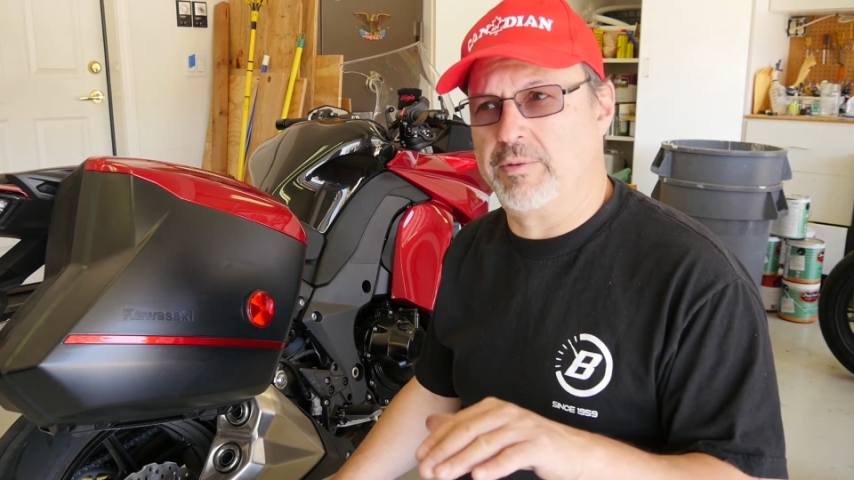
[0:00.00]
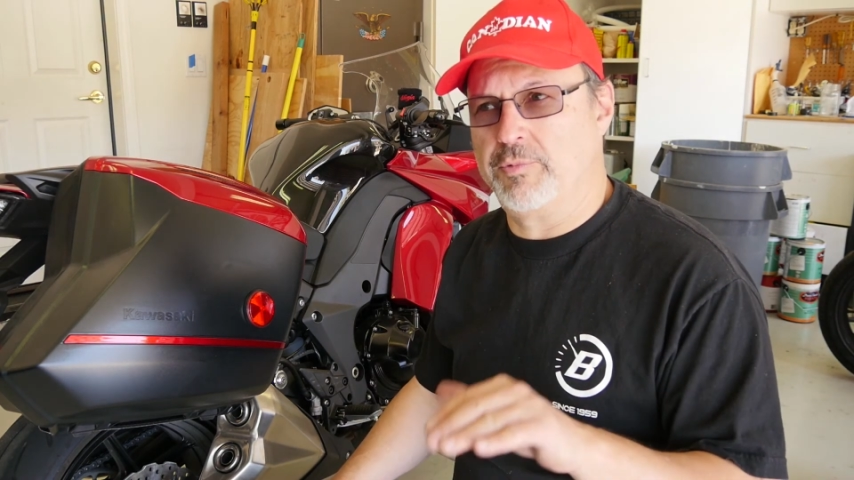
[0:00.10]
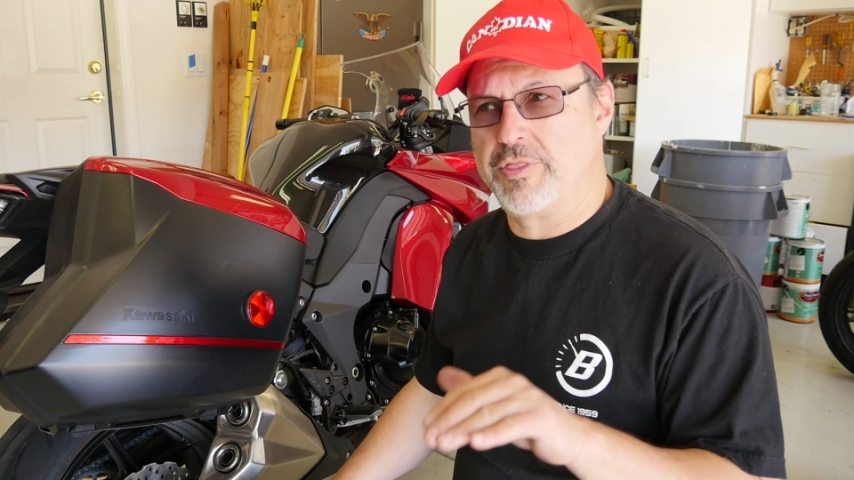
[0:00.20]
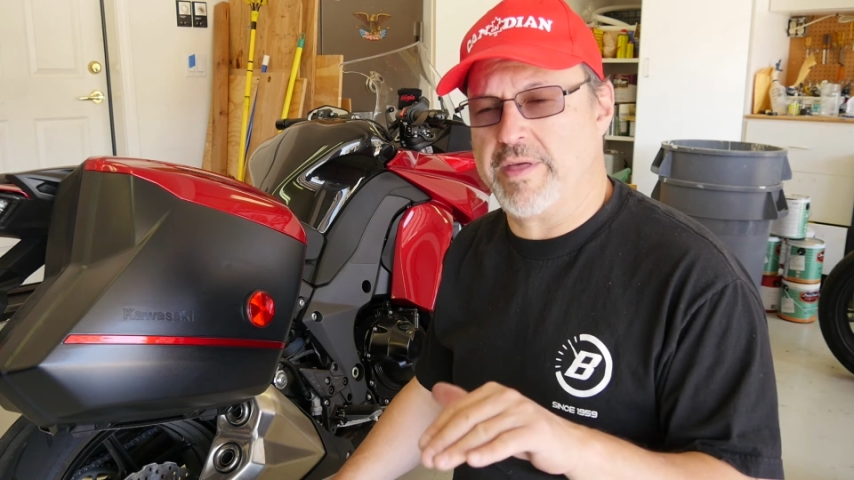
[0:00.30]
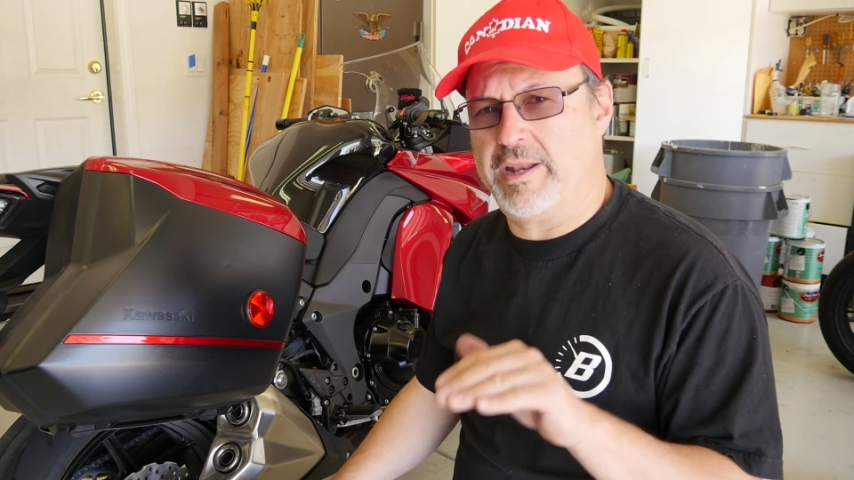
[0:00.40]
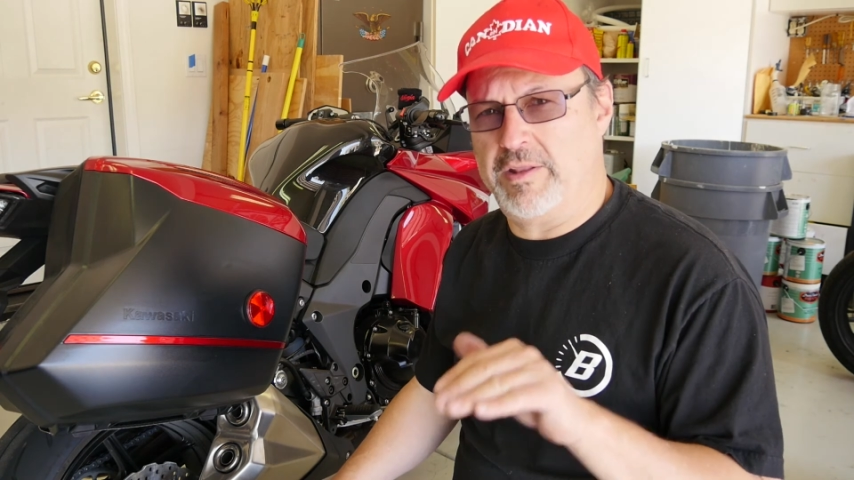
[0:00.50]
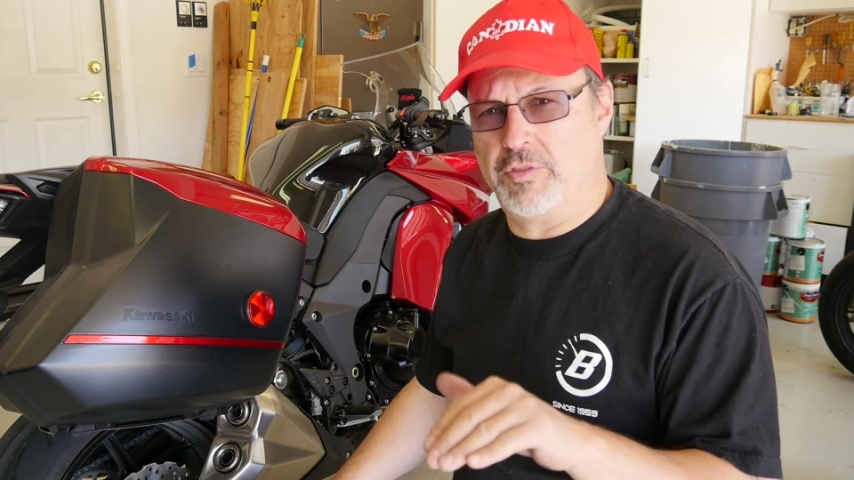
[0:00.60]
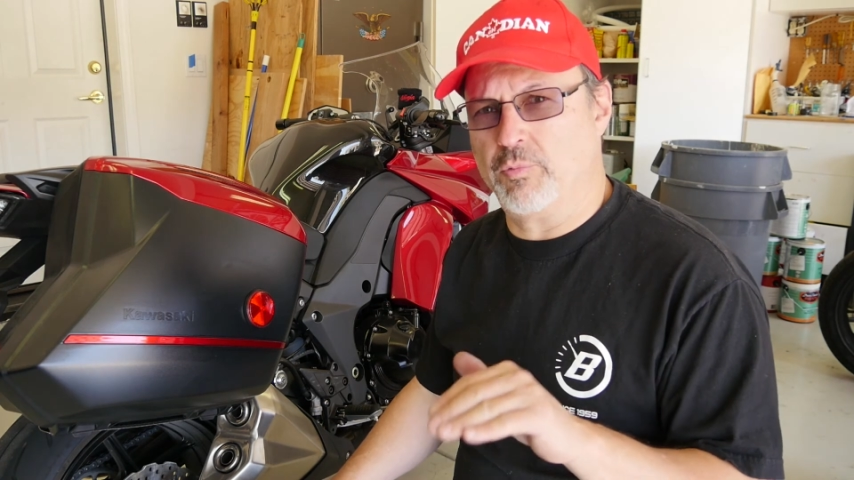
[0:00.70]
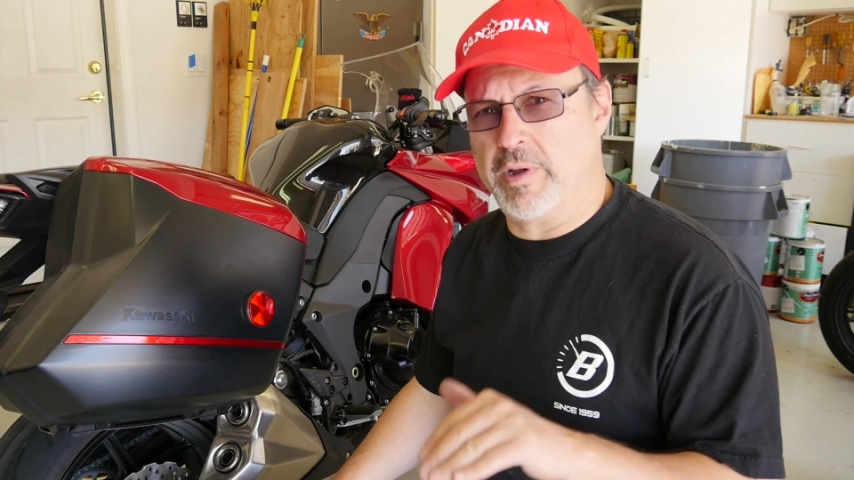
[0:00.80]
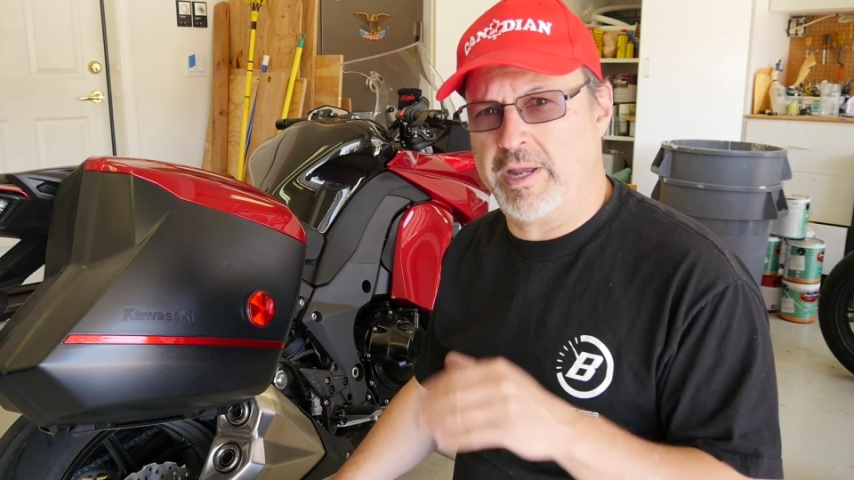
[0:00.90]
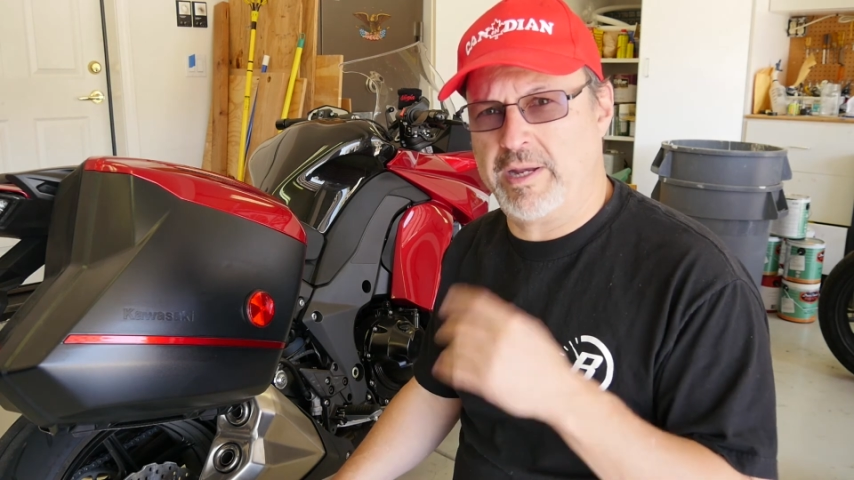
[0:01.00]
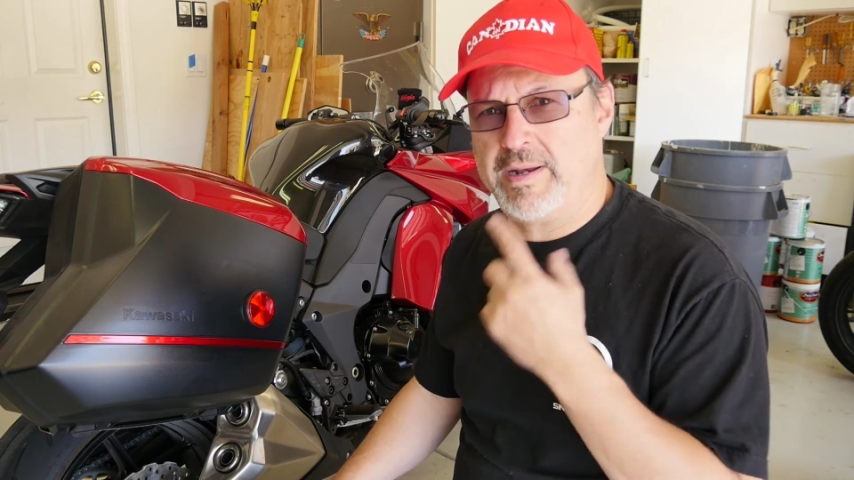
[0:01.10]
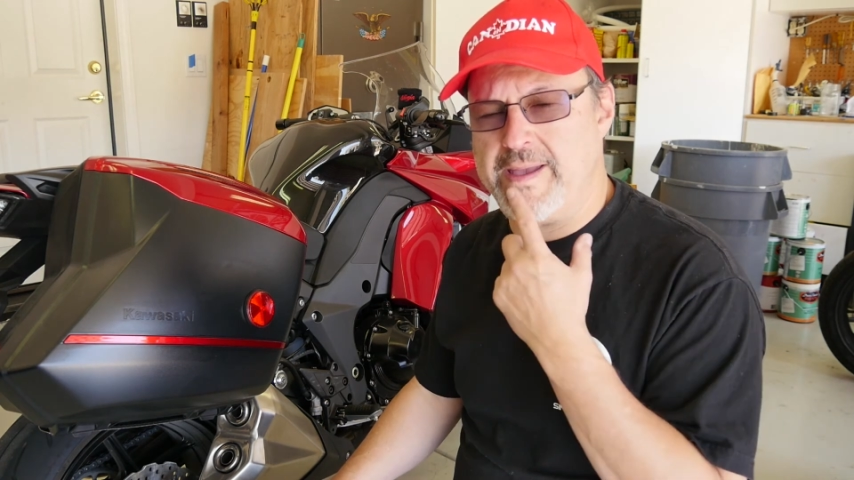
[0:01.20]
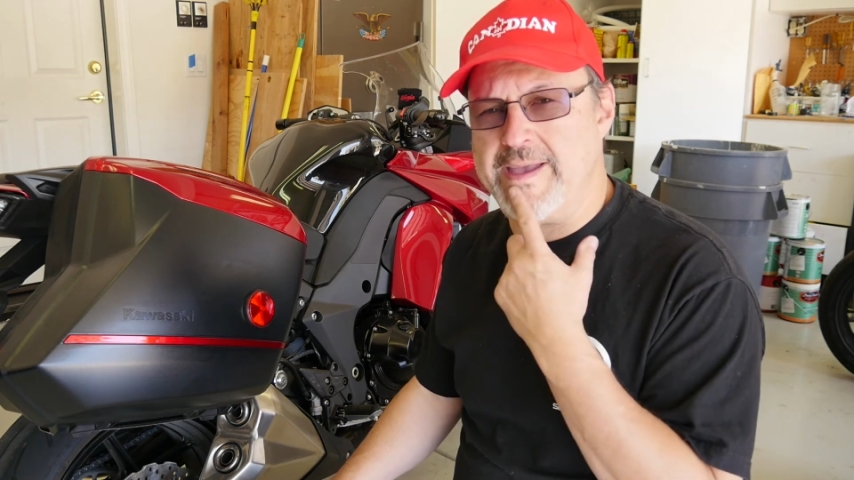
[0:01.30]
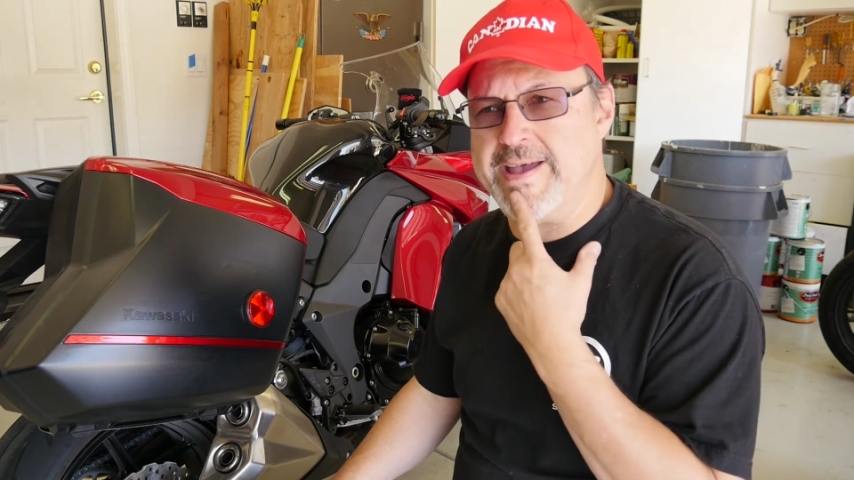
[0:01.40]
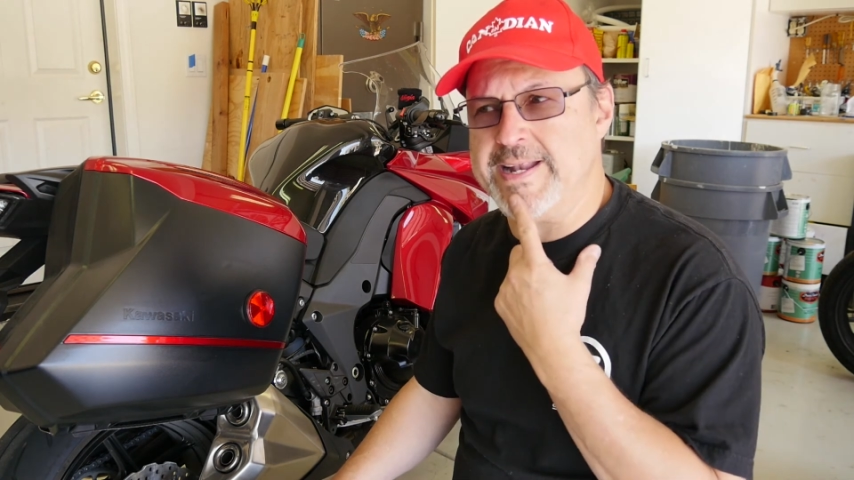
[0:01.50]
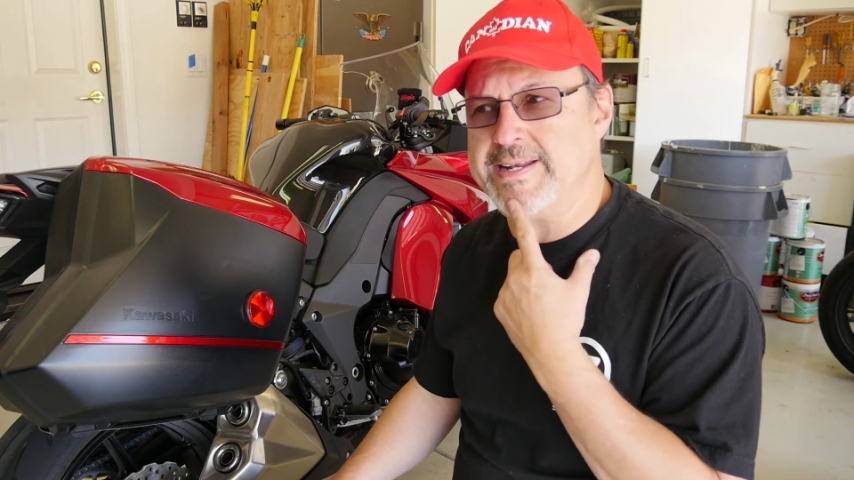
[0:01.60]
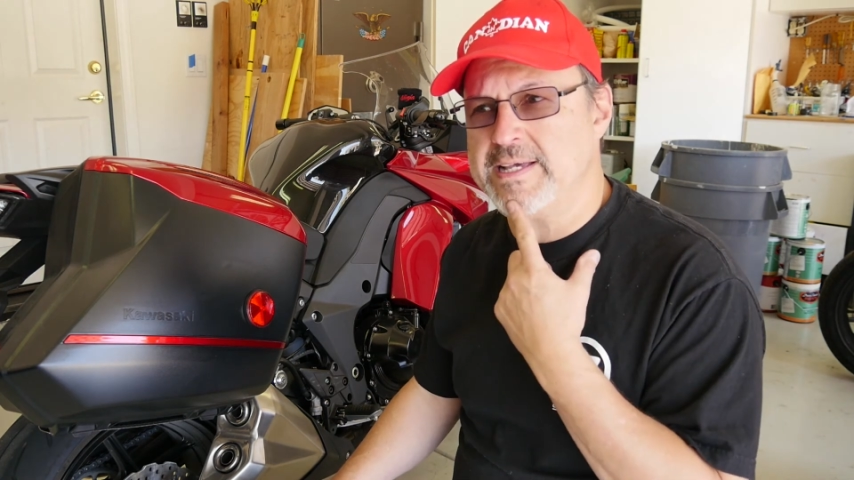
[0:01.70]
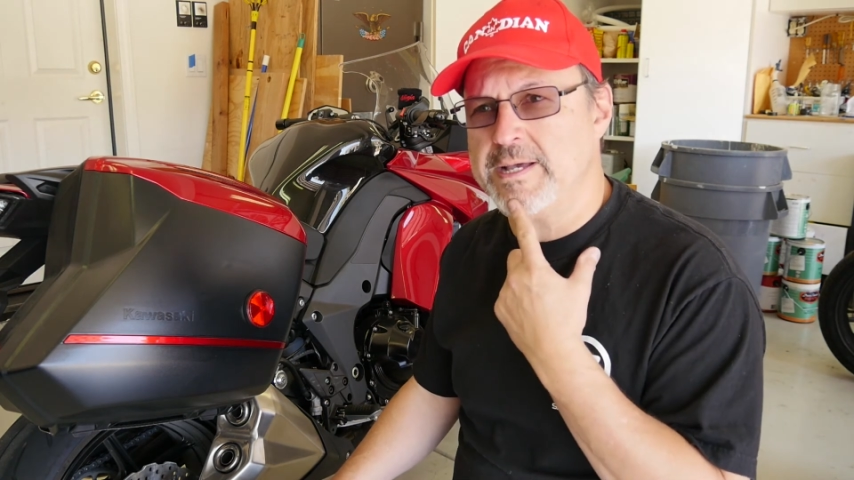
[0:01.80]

with that in the rain, and